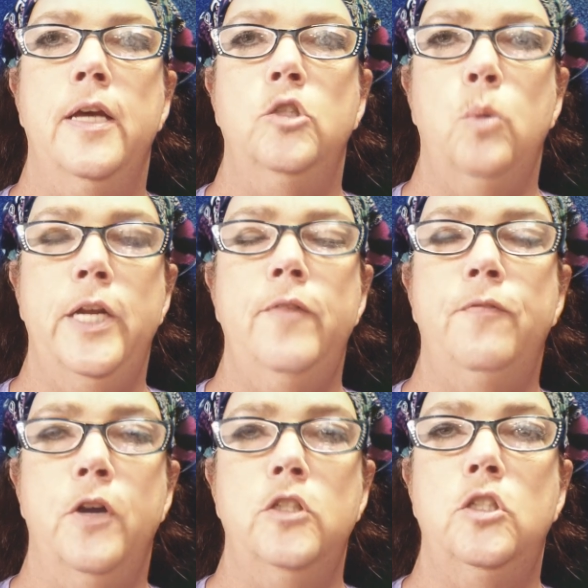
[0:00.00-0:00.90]
20
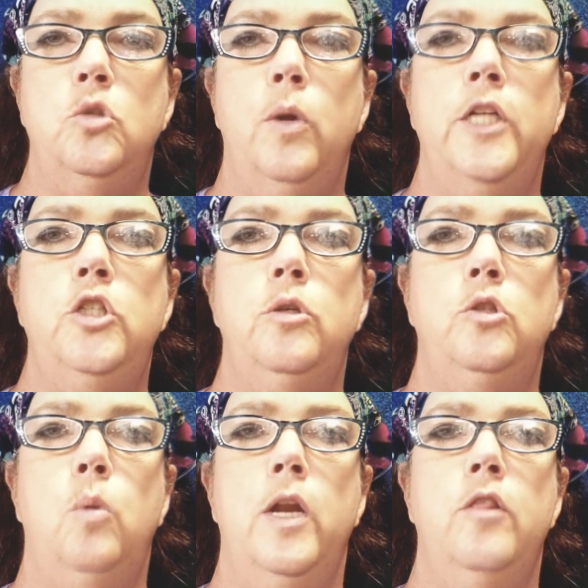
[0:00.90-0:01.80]
verses 22 and
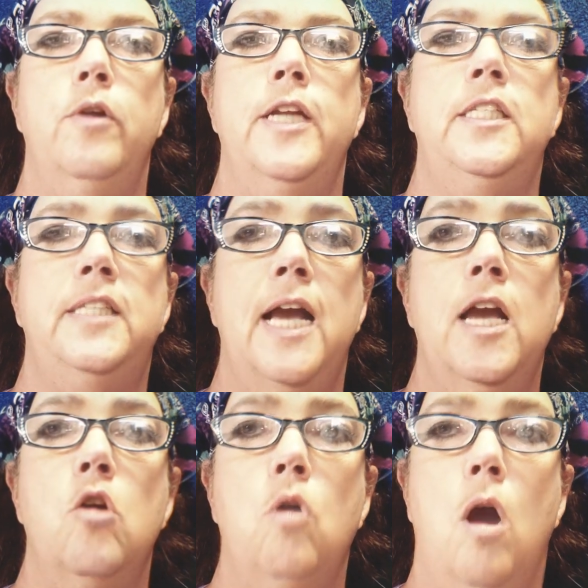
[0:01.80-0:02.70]
23 and 2
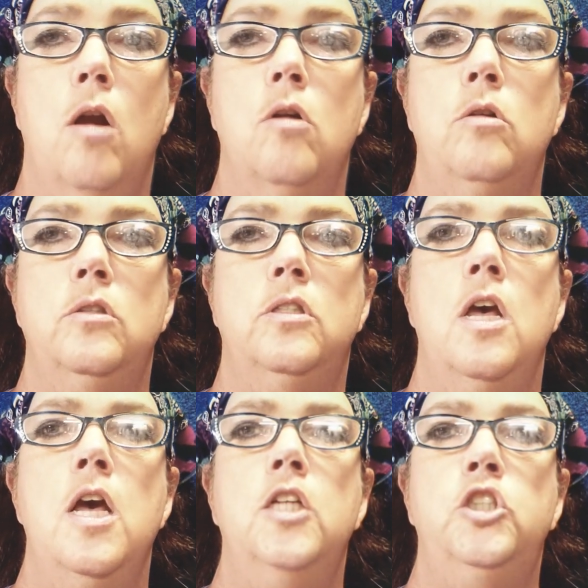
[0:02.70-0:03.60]
Chronicles
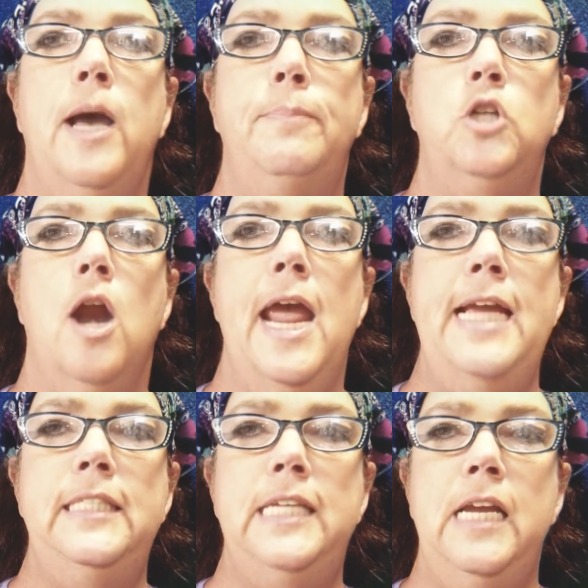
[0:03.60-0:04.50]
chapter
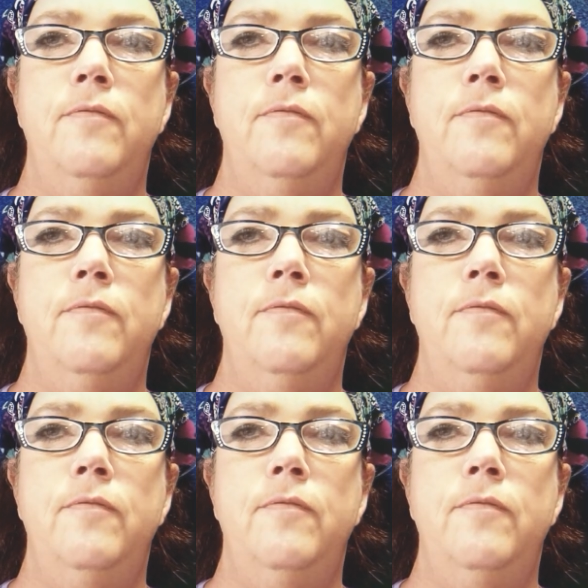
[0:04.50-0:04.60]
18